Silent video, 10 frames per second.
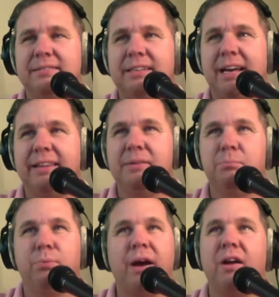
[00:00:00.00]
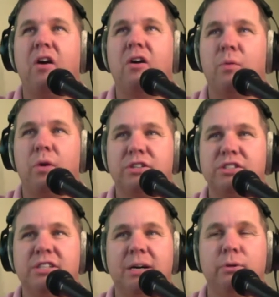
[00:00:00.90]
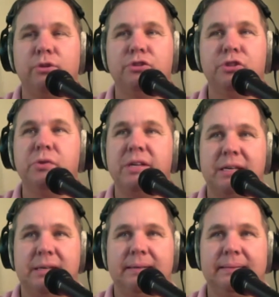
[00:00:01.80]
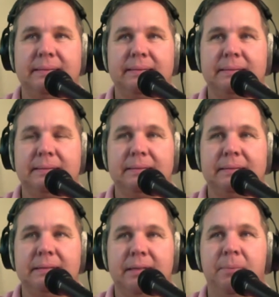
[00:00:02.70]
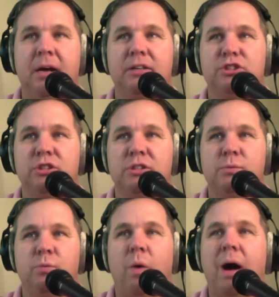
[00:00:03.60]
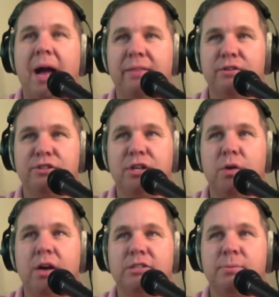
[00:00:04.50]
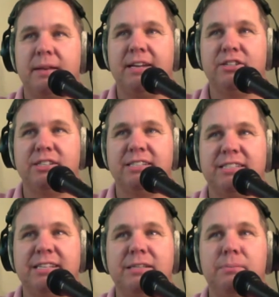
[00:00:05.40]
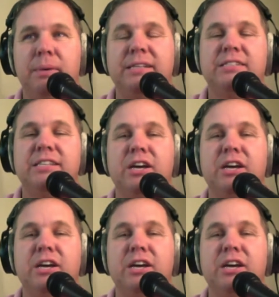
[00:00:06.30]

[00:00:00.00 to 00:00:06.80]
and then Bret Hart works double duty. I'm not sure why. There's no explanation. It says he beats The